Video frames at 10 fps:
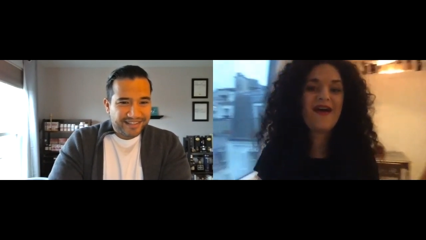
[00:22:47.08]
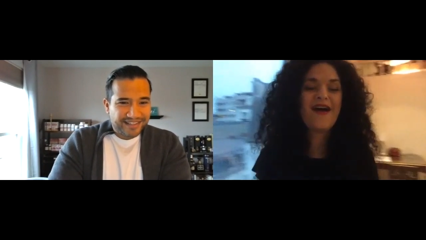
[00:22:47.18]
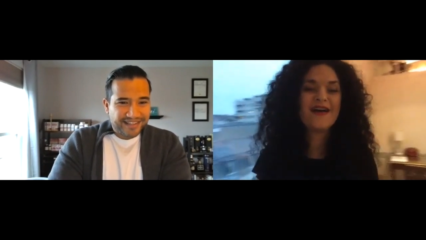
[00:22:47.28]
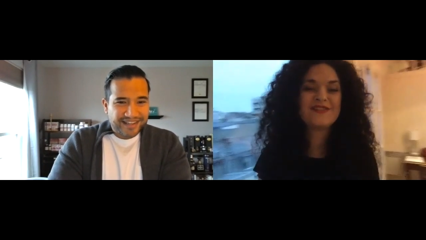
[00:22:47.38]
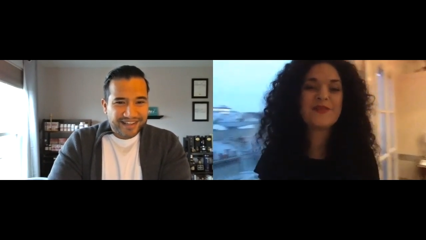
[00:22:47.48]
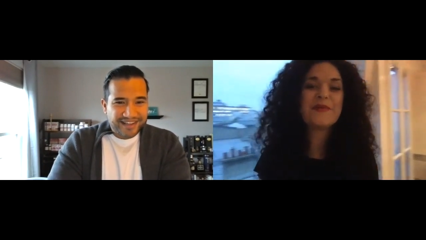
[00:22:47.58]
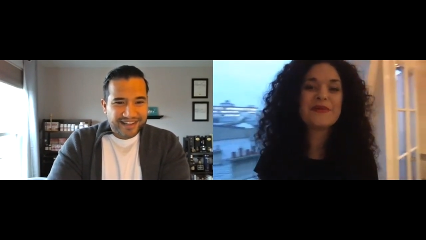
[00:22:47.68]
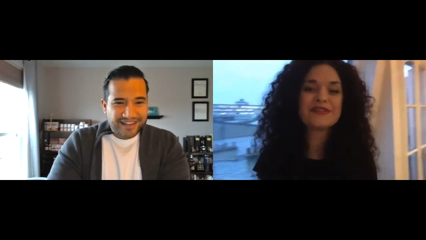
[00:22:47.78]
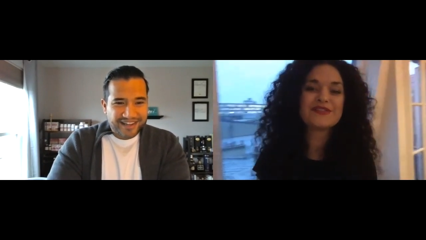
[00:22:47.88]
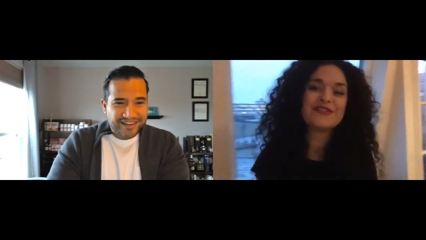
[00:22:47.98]
Speaker 1: Uh, so people
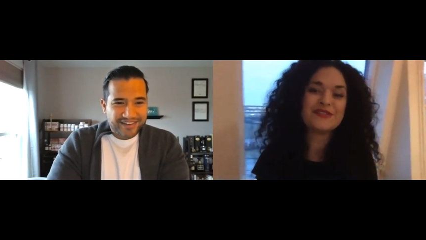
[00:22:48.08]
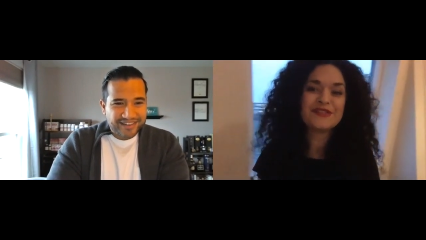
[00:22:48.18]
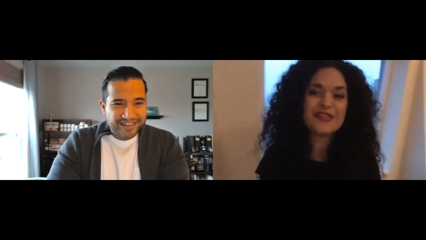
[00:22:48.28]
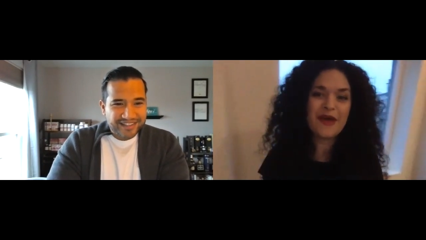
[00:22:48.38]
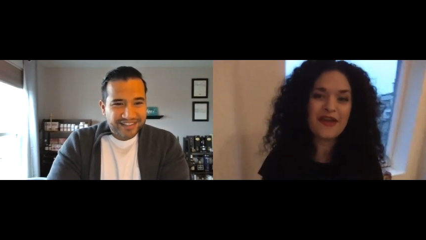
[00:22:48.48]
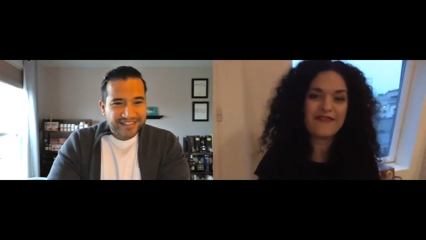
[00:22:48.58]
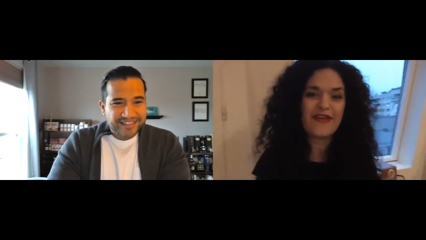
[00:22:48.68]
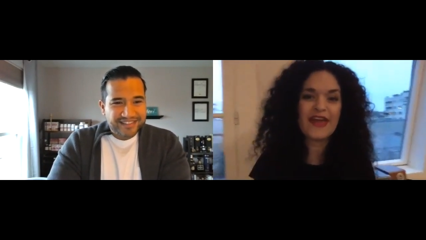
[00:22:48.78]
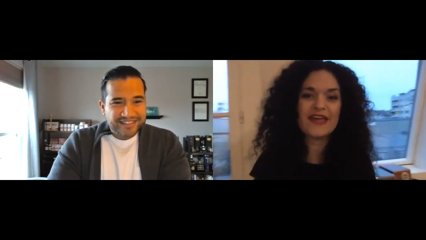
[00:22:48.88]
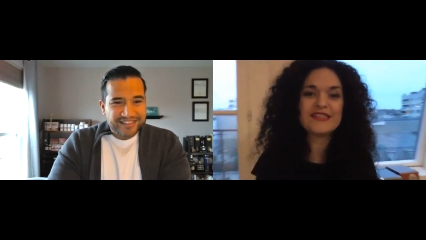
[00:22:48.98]
can still see my
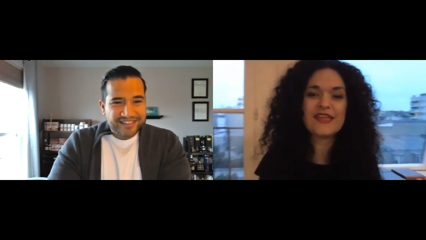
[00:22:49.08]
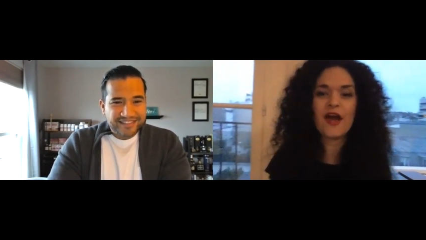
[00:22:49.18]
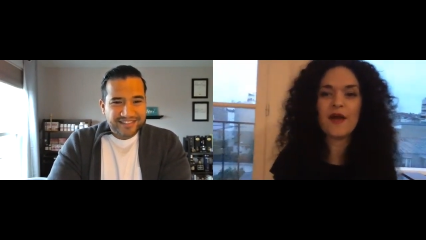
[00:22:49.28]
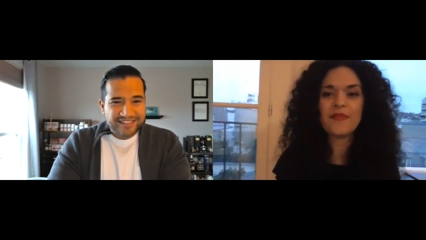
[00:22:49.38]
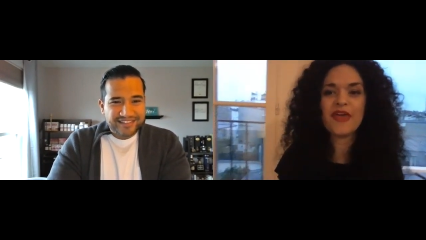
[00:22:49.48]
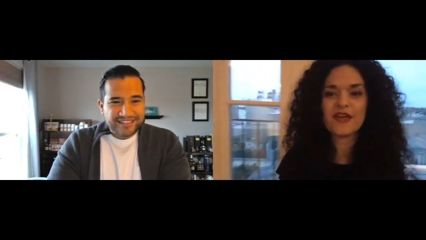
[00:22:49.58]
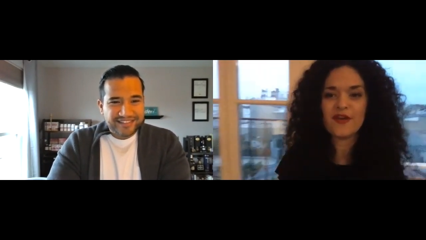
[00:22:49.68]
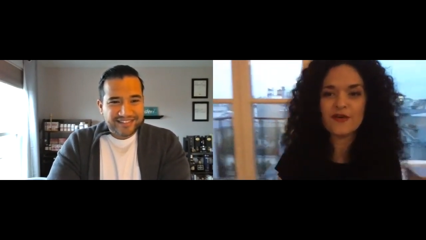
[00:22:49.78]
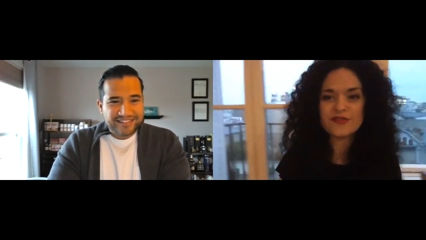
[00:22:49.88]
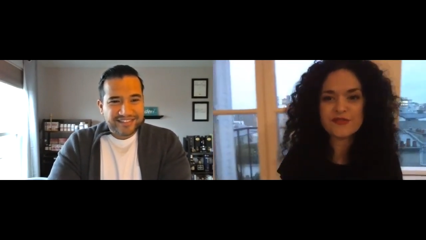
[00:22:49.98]
face. Um, they can
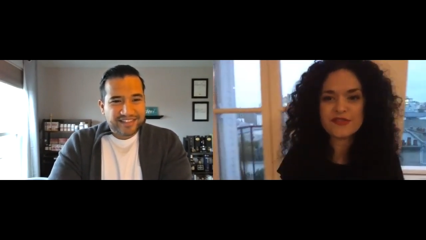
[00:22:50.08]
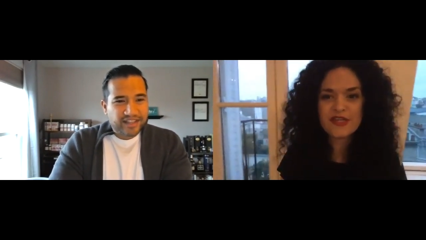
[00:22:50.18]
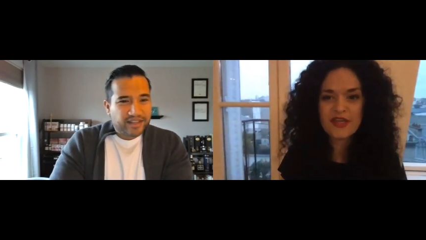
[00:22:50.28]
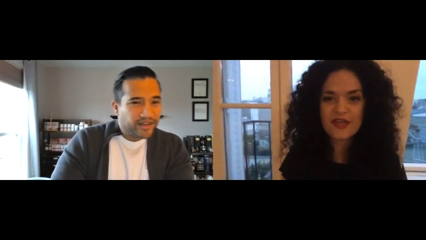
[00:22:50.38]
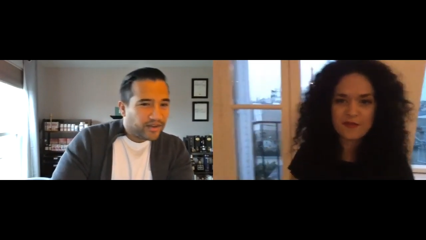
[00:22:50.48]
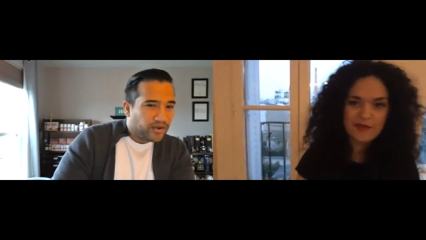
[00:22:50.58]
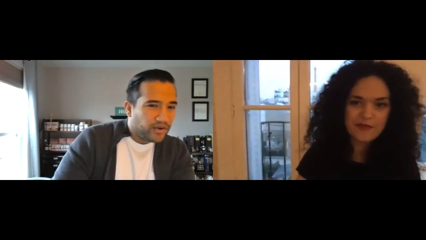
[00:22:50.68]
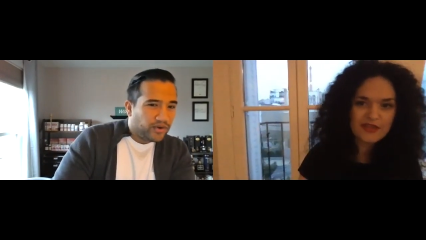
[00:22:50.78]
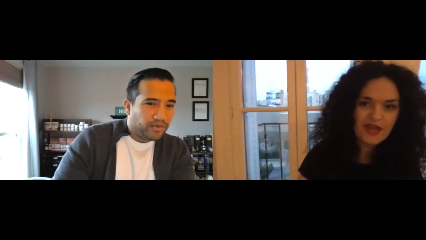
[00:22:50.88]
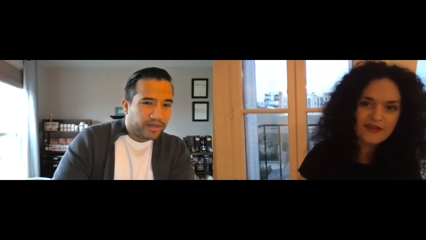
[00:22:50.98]
also see maybe
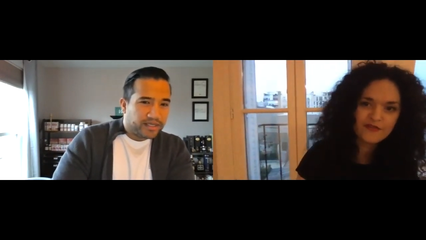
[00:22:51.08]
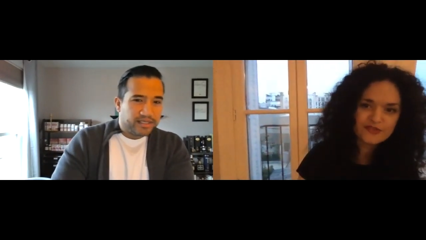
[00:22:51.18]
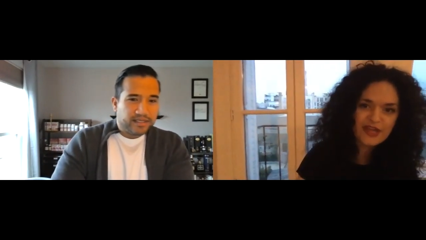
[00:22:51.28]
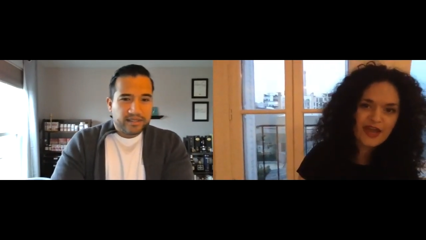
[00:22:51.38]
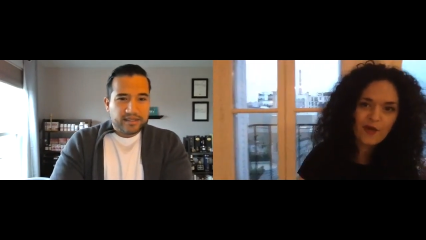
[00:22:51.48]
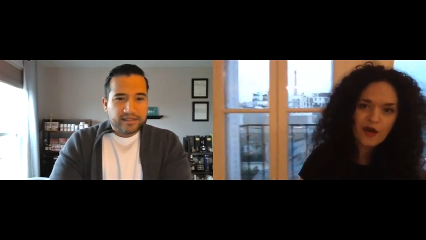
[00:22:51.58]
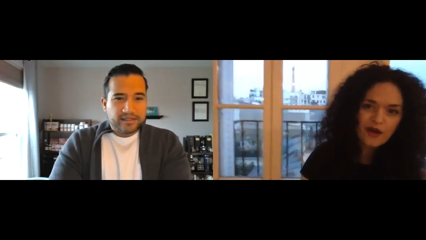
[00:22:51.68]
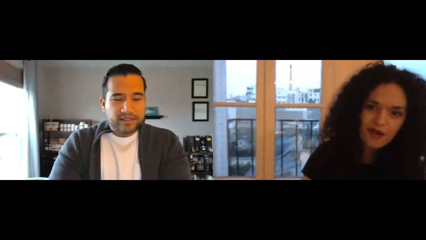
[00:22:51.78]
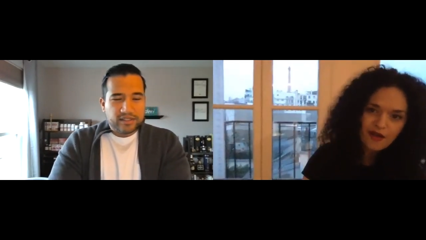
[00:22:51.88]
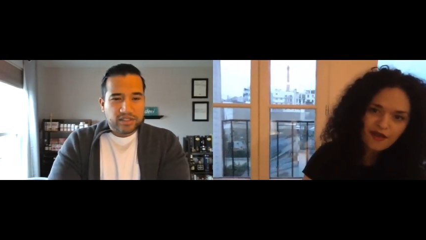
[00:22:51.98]
the Eiffel Tower.
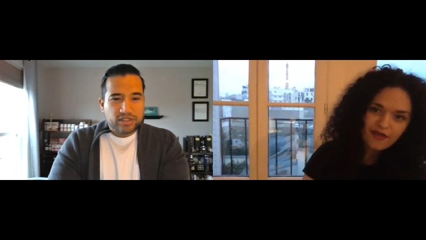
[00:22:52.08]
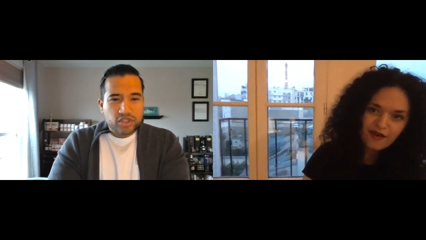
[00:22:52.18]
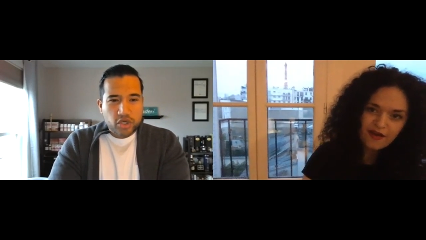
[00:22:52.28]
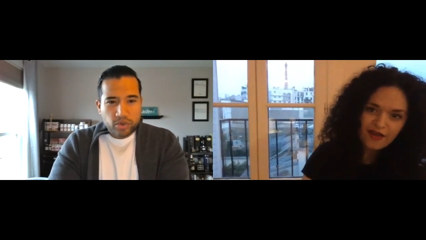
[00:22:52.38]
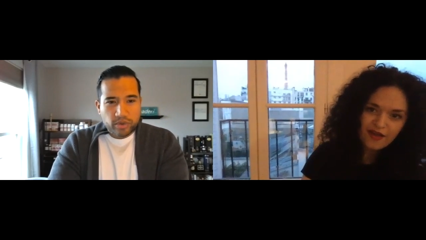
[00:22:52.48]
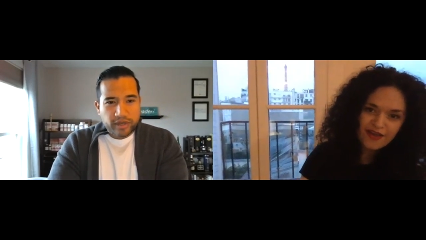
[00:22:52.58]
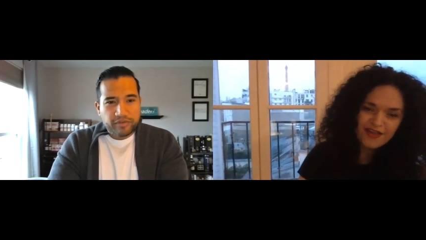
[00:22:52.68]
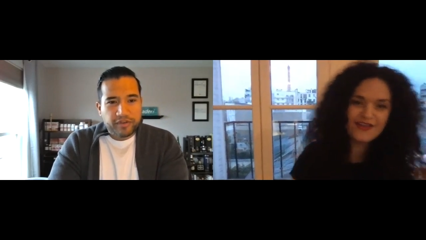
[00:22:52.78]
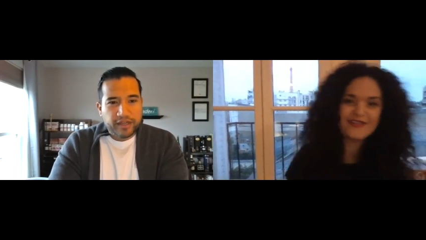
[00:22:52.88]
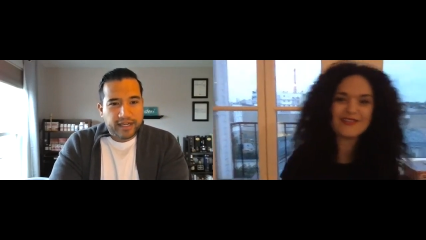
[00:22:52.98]
There it
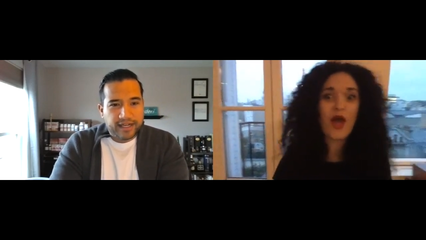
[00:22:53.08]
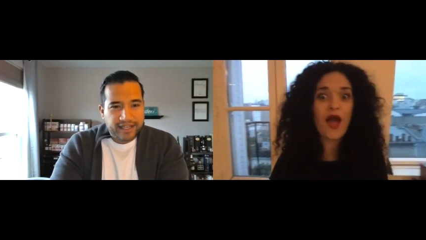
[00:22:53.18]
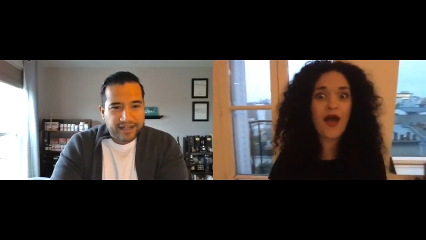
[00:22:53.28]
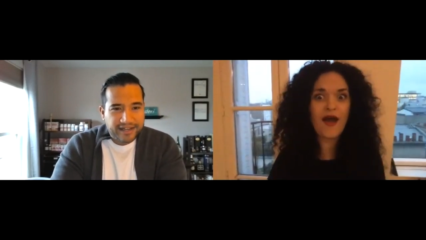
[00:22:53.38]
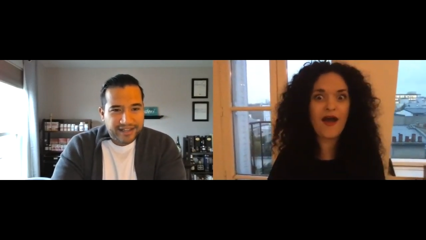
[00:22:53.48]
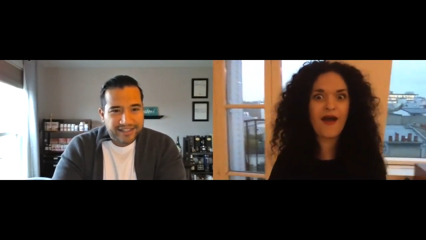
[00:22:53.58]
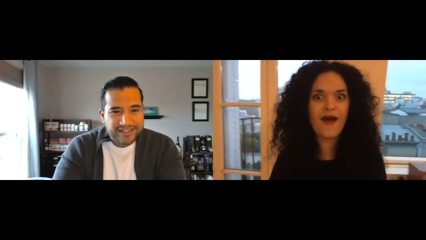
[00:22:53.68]
is.
Speaker 2: There it is.